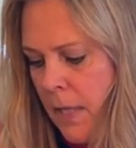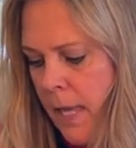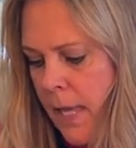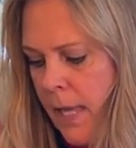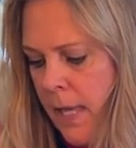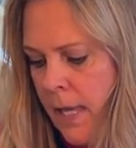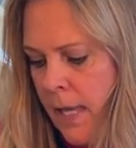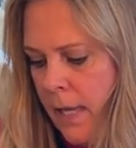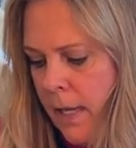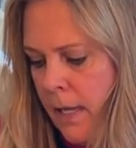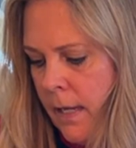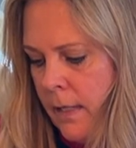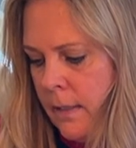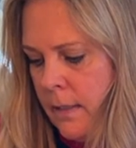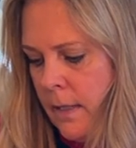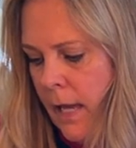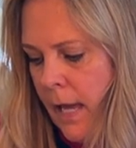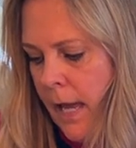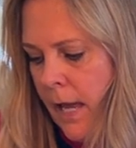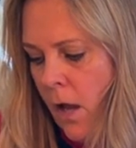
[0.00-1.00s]

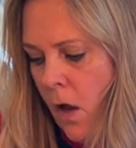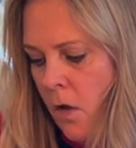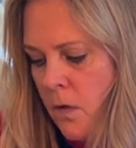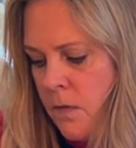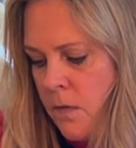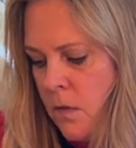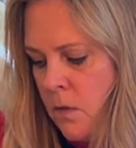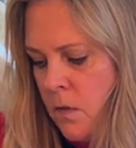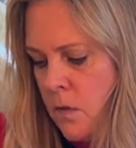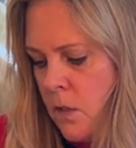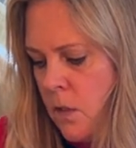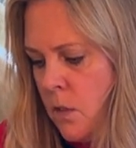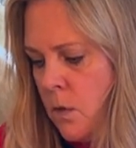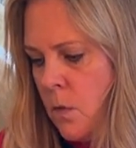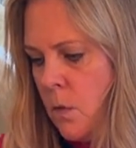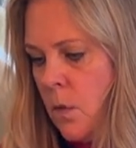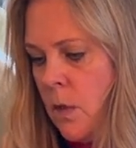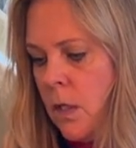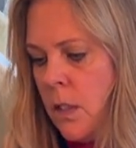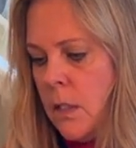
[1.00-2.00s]
And I also
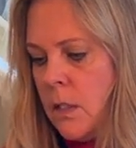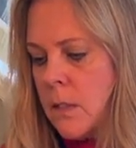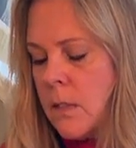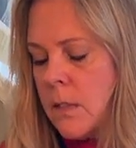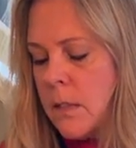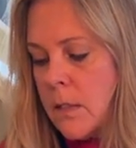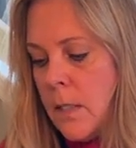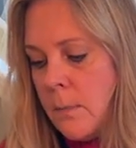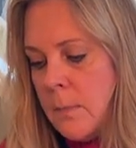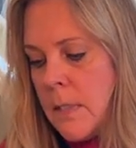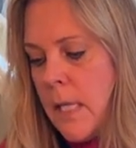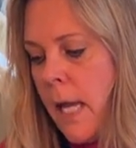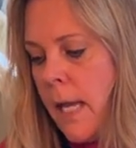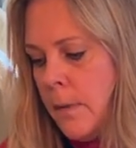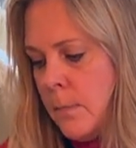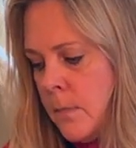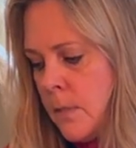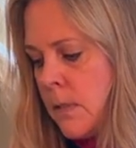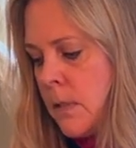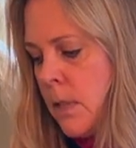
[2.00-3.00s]
do
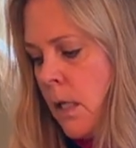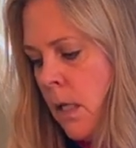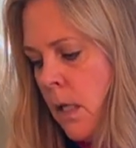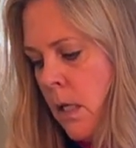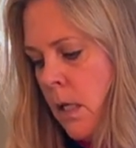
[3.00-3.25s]
sometimes